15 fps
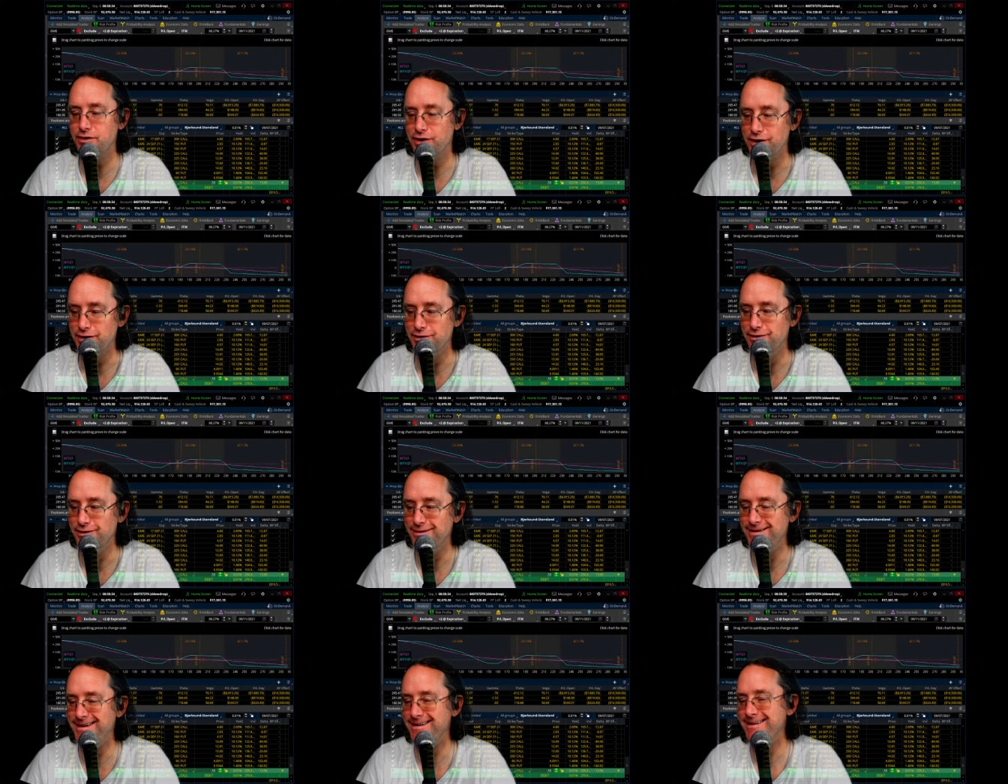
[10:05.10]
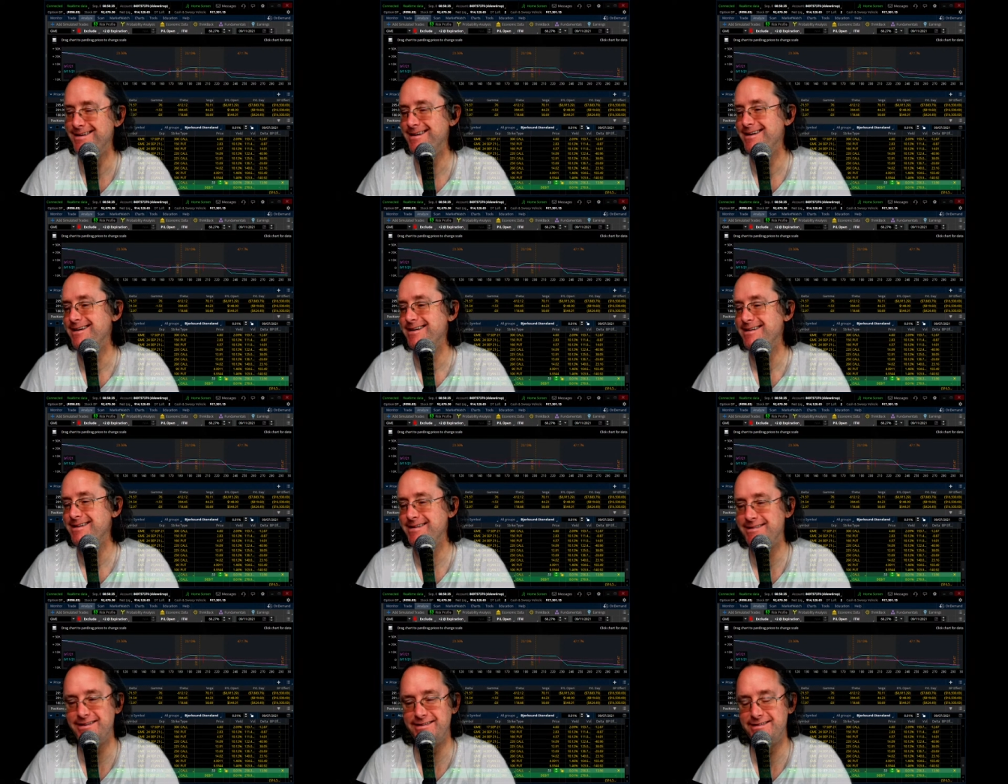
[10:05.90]
they're going to.
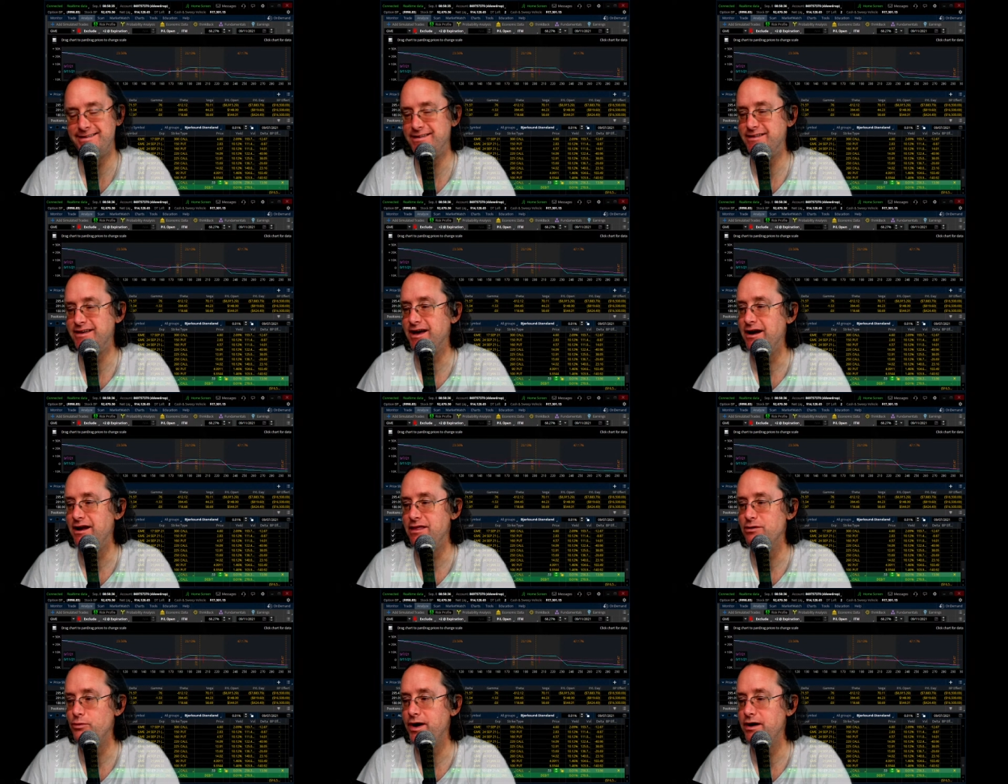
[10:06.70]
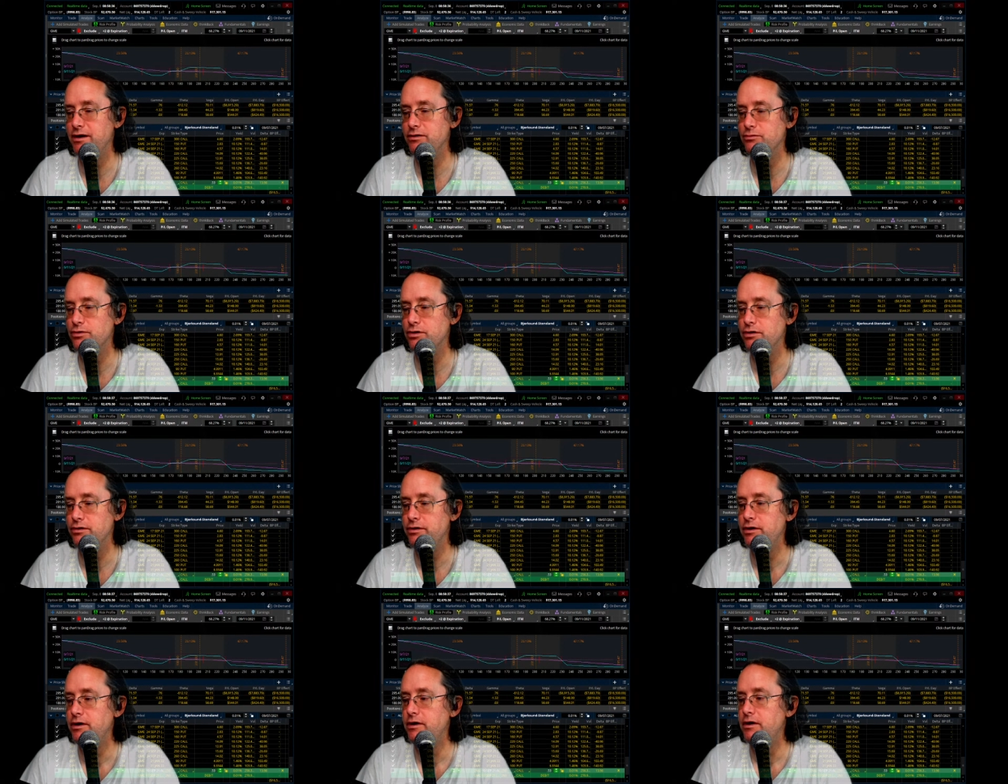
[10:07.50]
It's just kind of the way of the
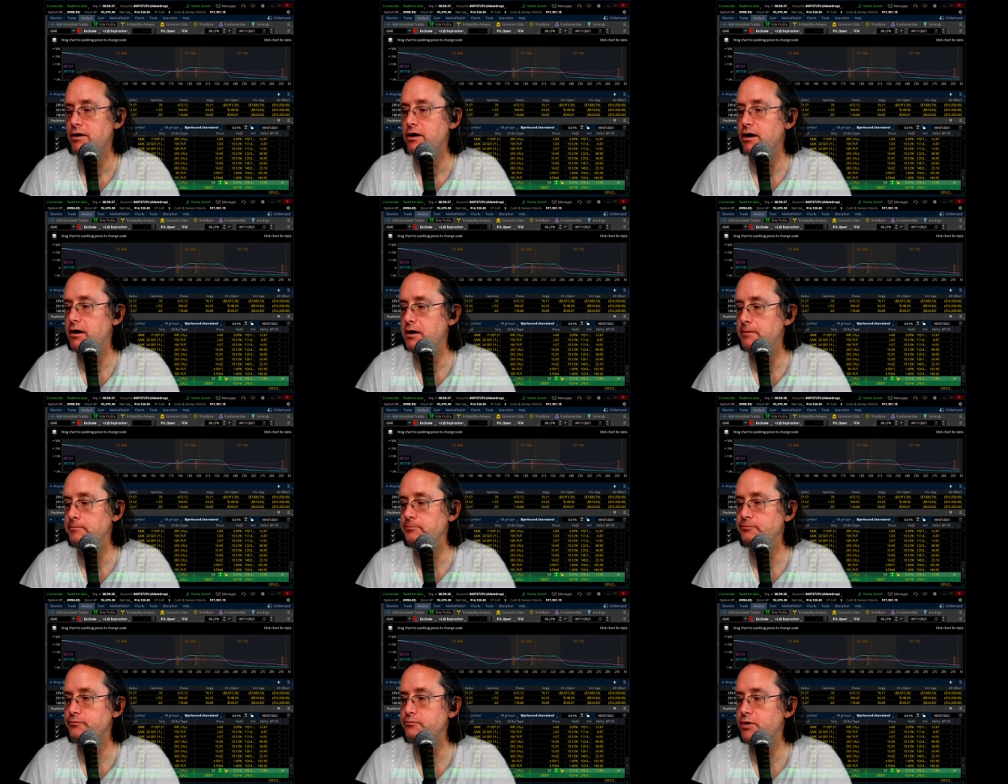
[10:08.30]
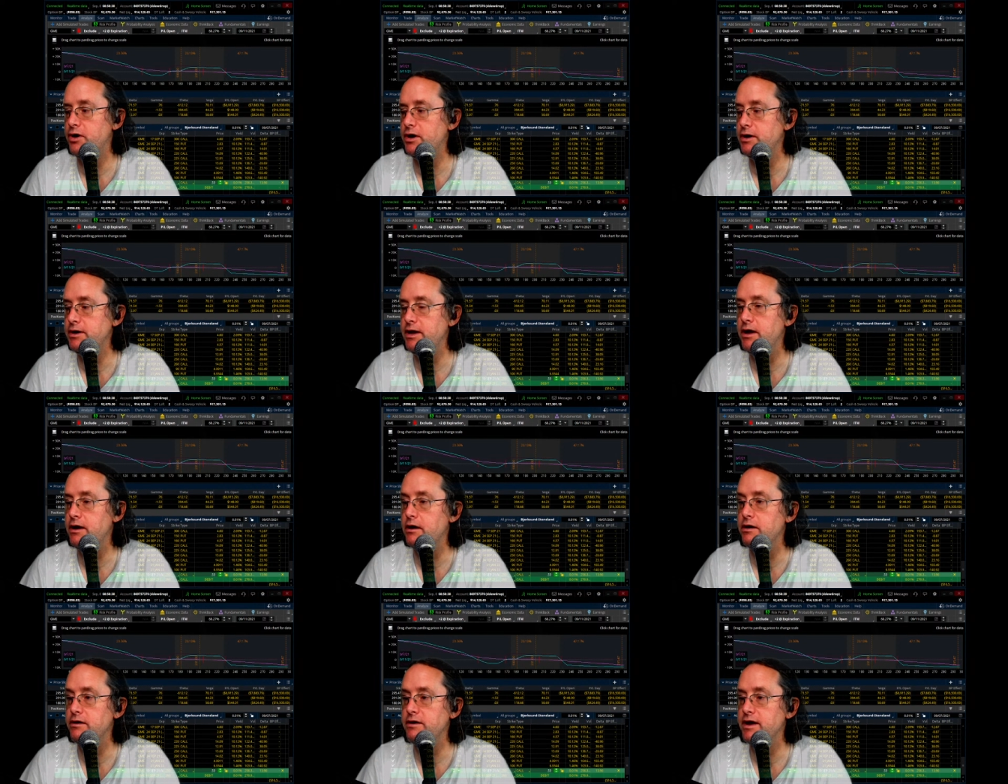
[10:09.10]
world. But
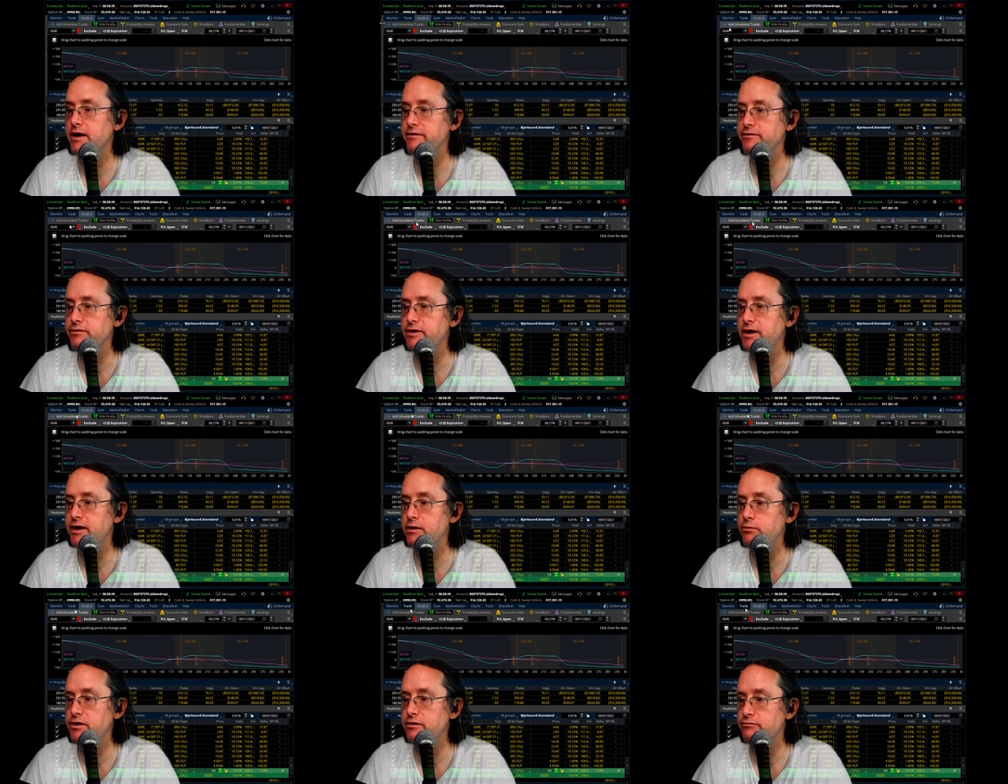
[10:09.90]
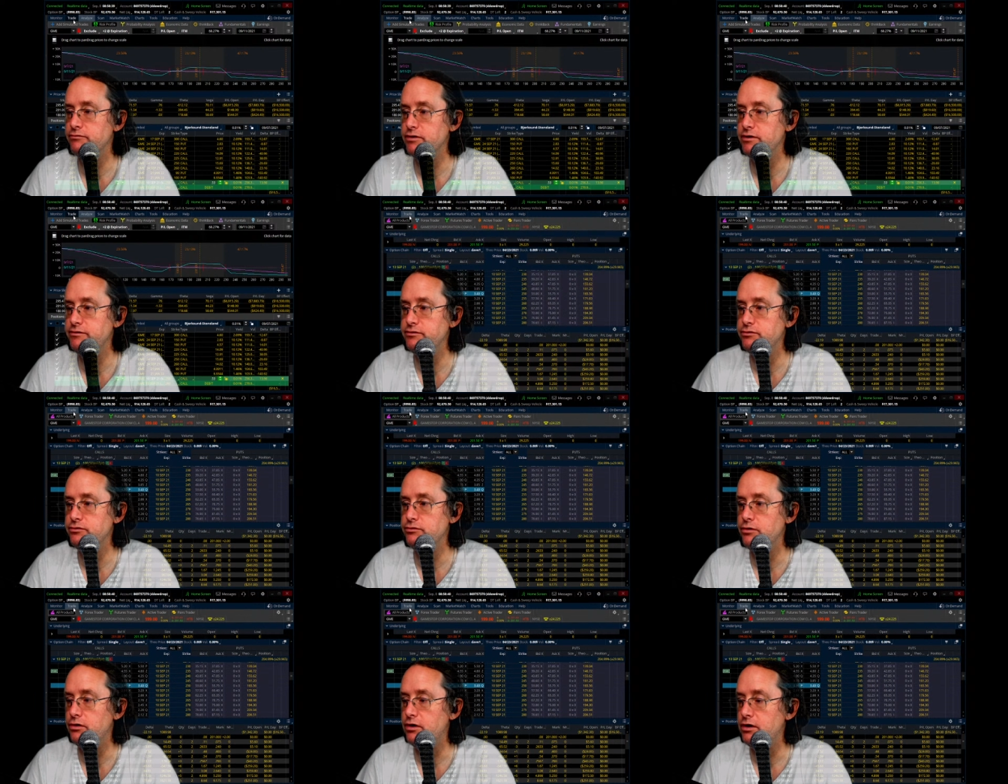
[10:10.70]
yeah, yesterday we didn't really
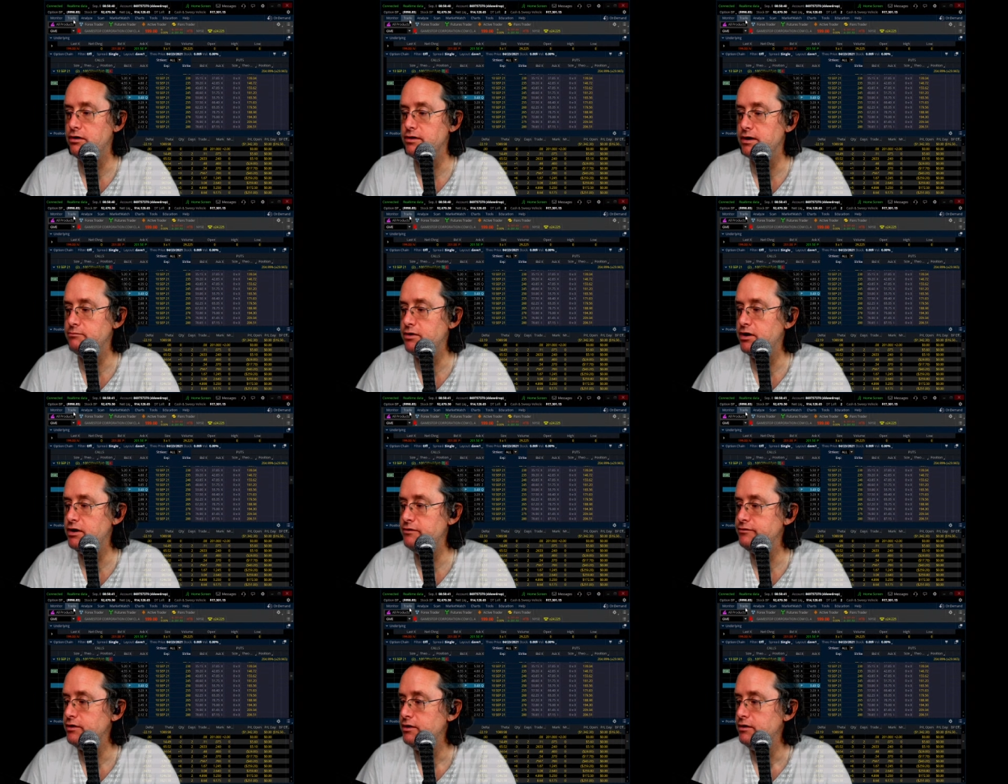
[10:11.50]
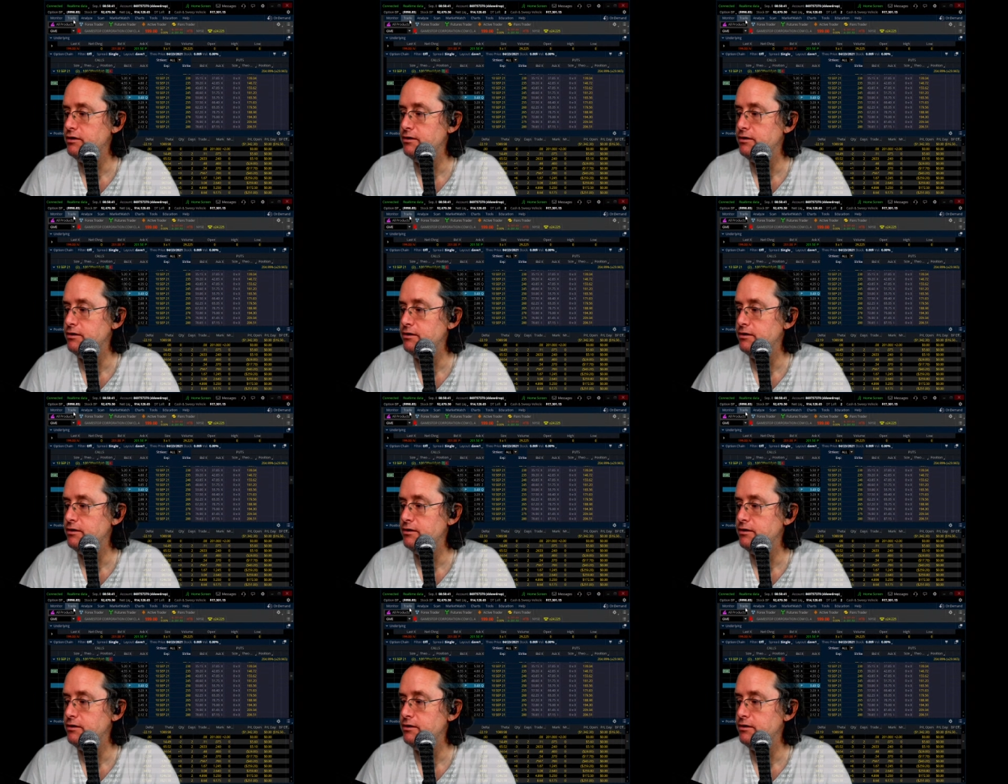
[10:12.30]
do all that much.